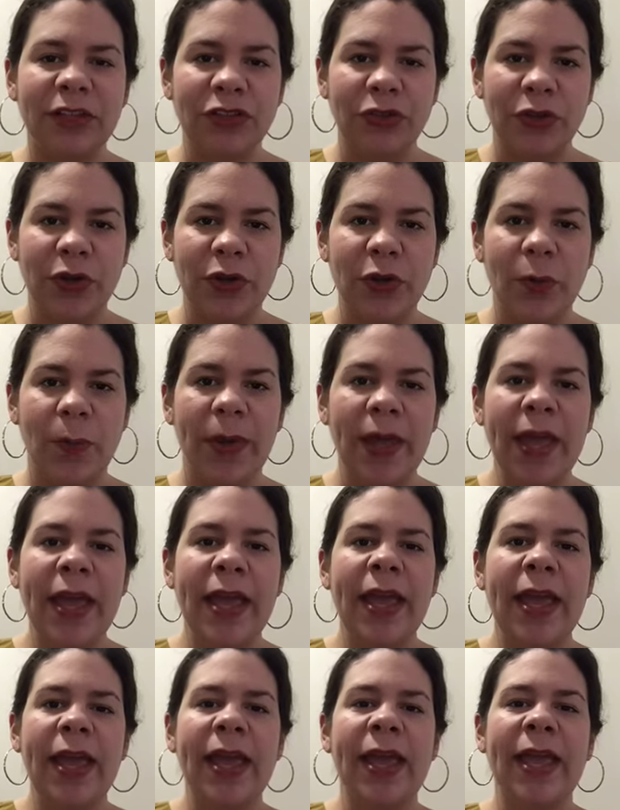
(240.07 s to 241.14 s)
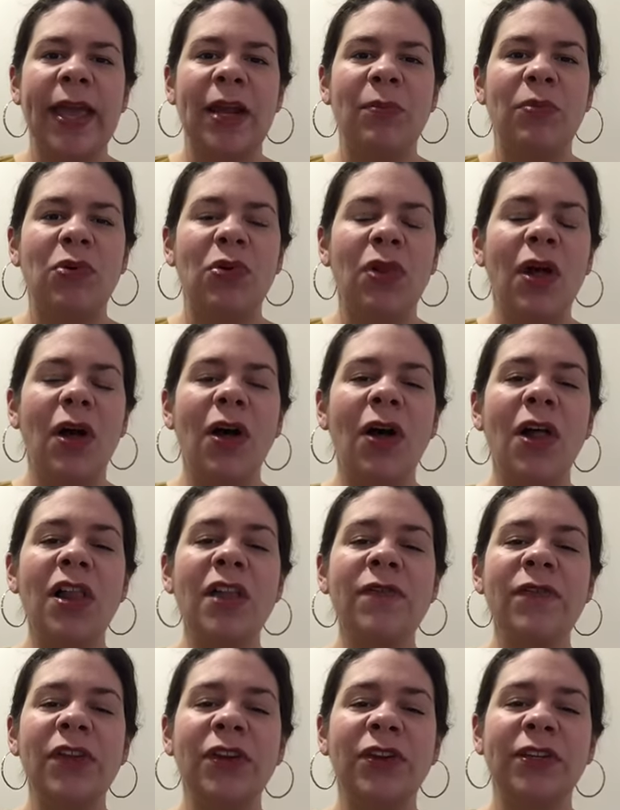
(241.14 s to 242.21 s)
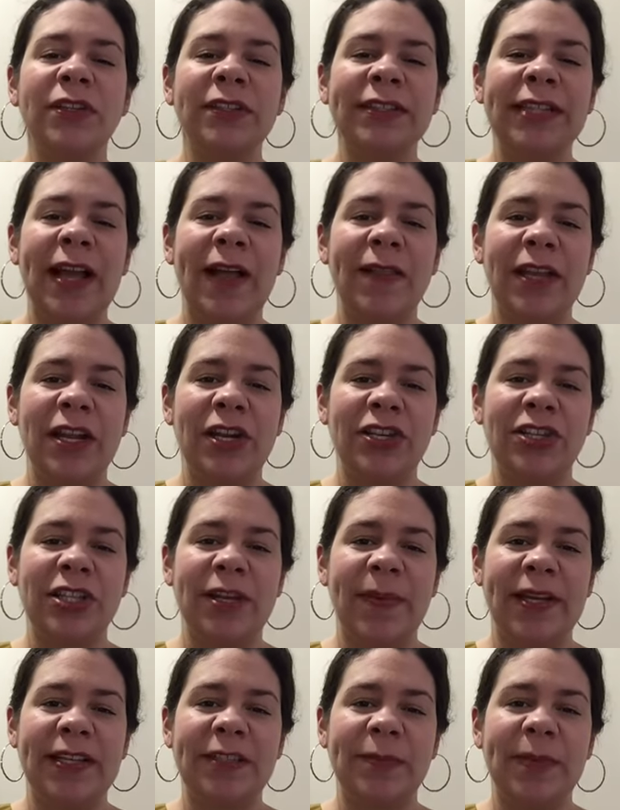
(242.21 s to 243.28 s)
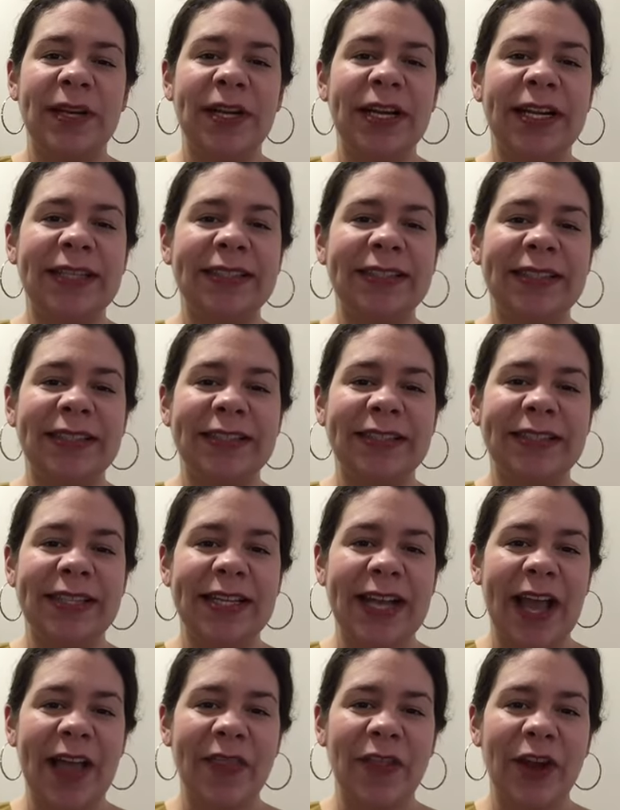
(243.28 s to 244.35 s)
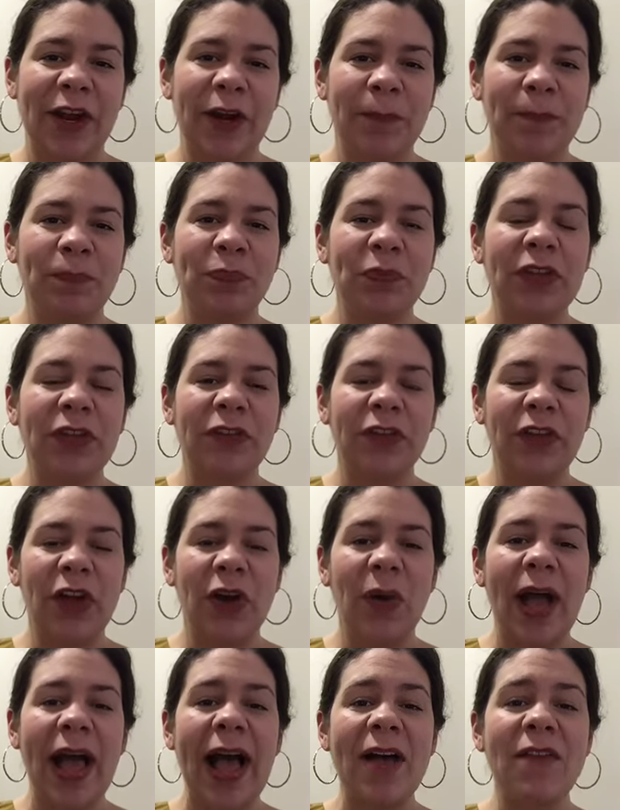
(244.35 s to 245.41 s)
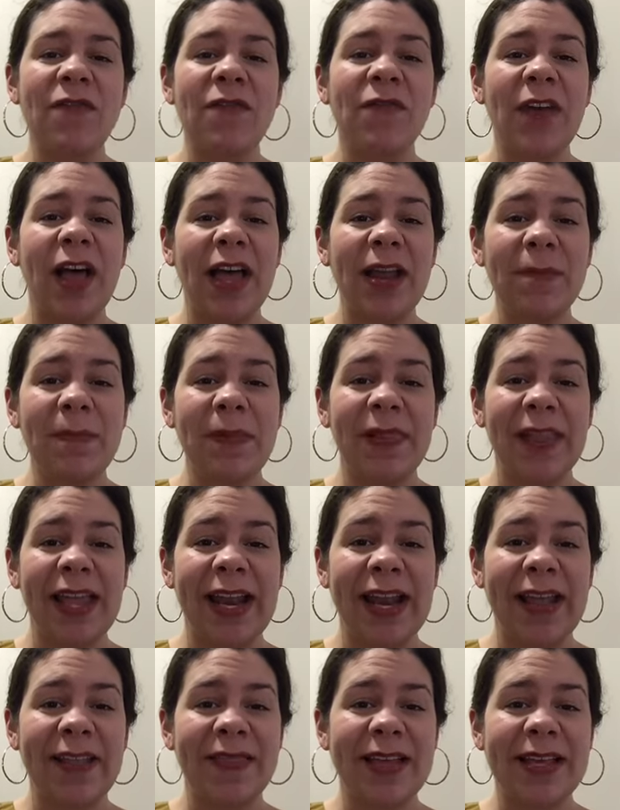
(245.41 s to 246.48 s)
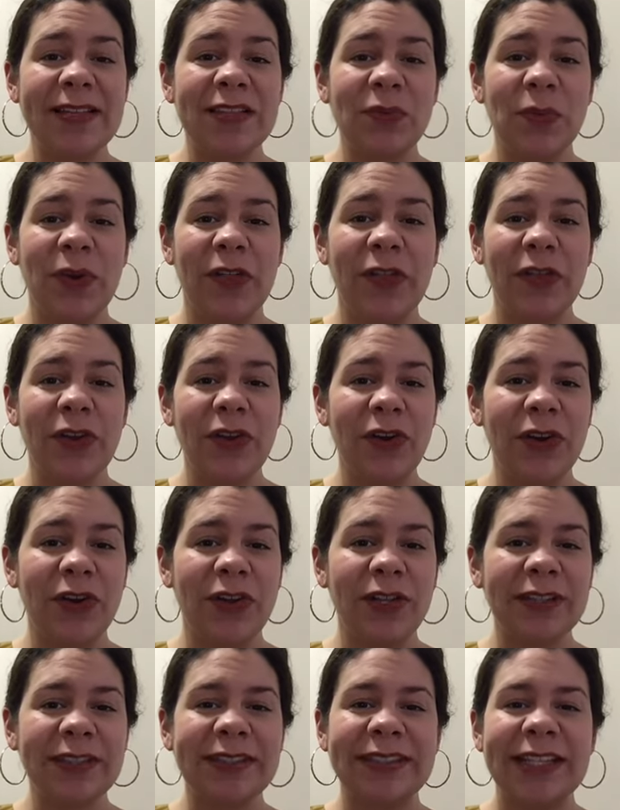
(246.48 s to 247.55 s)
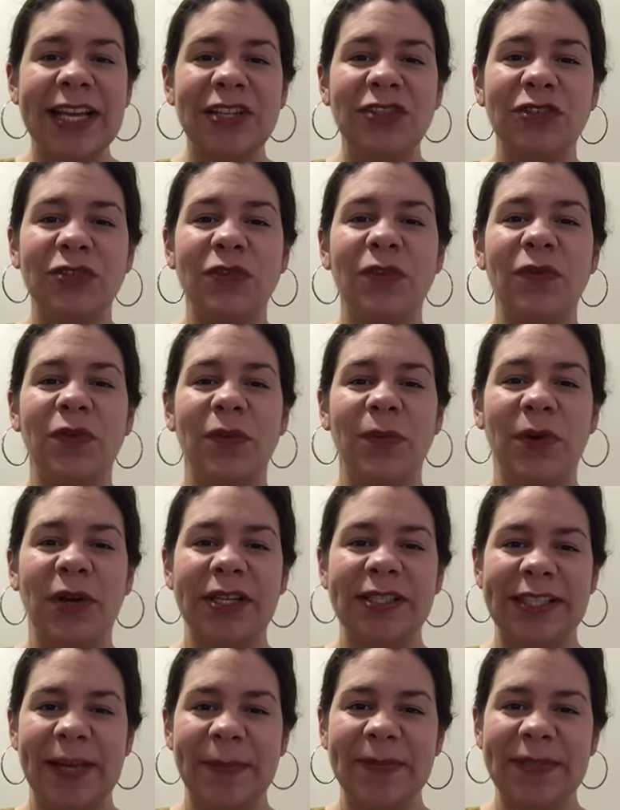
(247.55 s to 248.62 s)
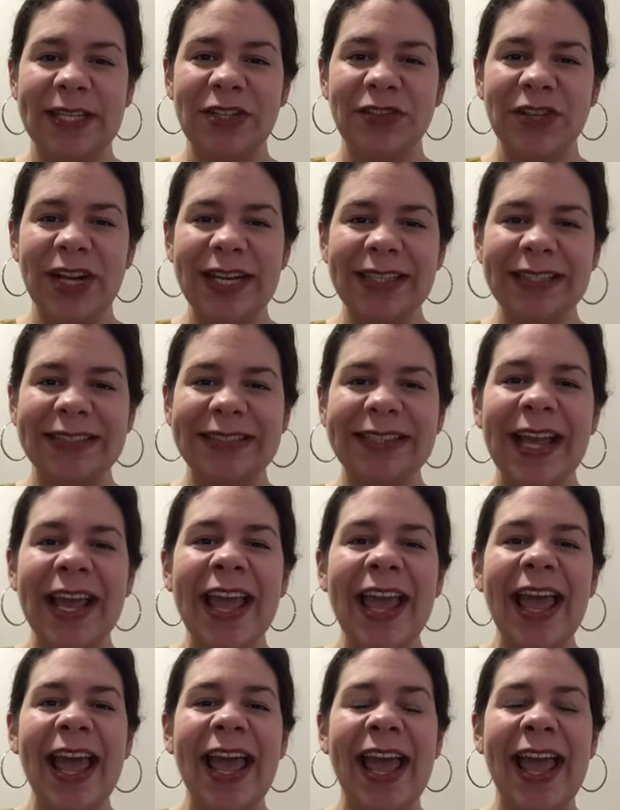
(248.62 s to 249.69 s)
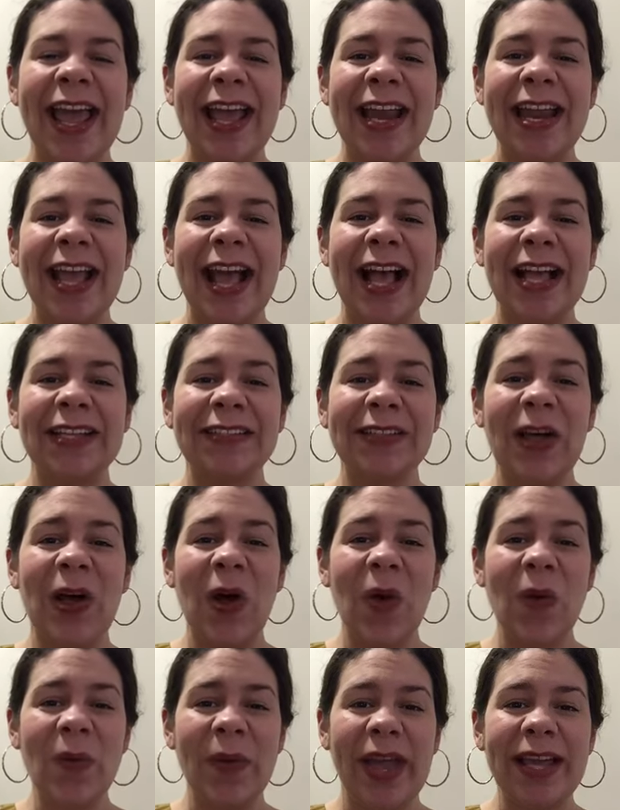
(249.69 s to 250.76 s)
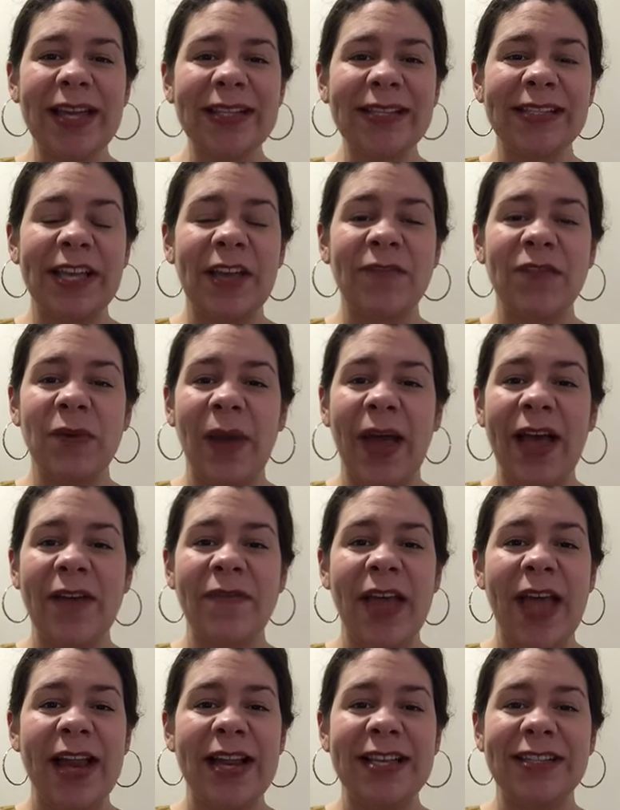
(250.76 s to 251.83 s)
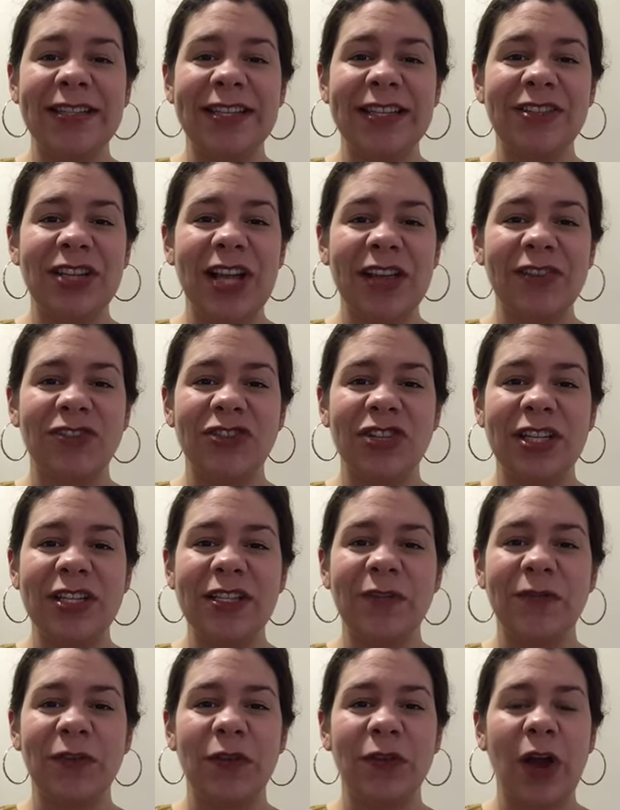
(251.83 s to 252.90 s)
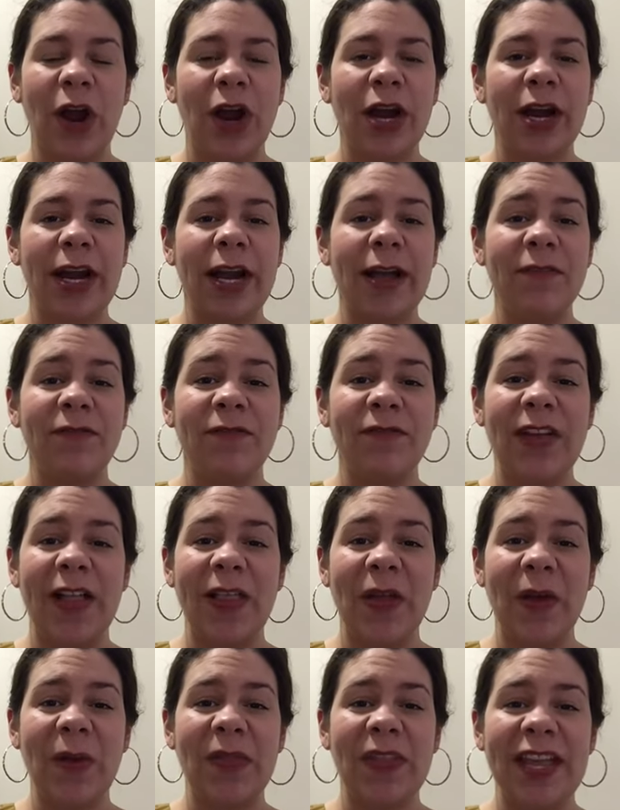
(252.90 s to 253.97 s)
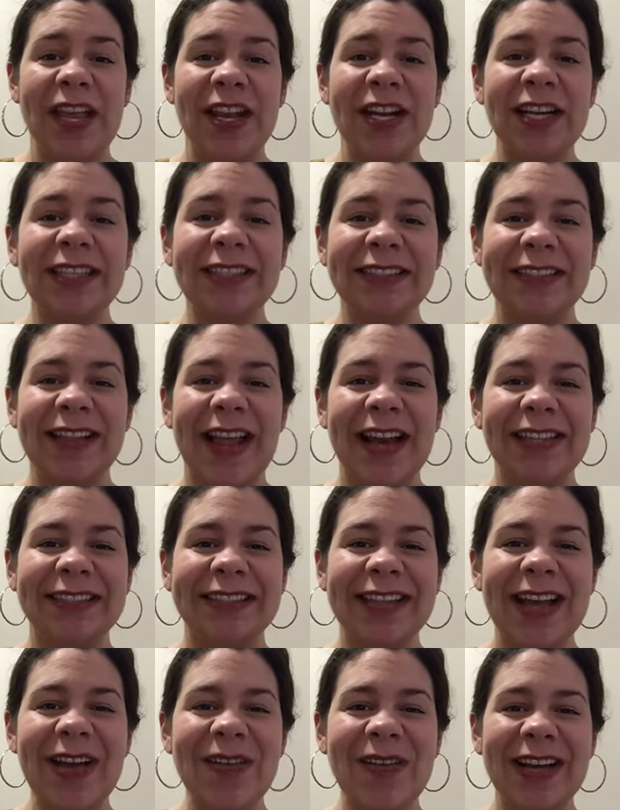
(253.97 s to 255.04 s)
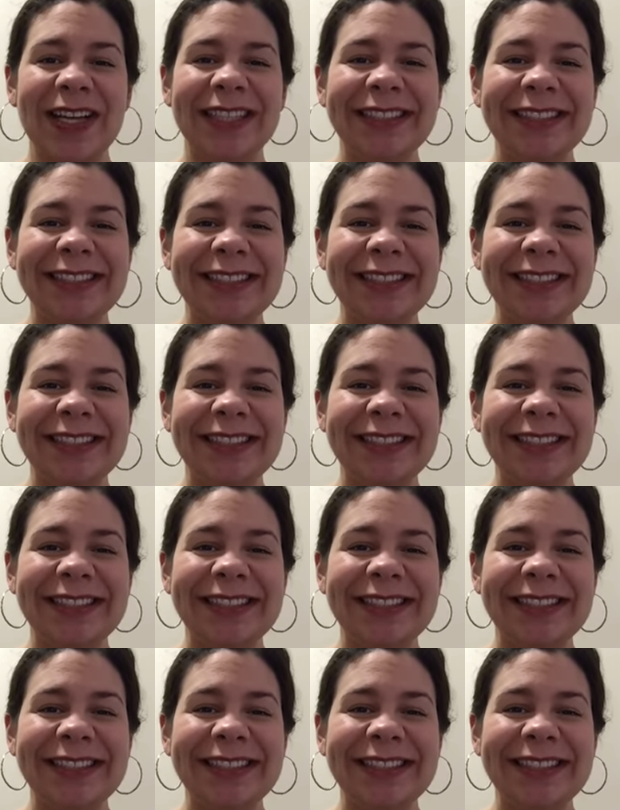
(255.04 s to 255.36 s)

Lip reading: a troop and pull all of the Girl Scout leadership experiences together. So have fun planning this with your girls. Stay tuned for more tips and tricks. And as always, if you have any suggestions for our fellow leaders, let us know.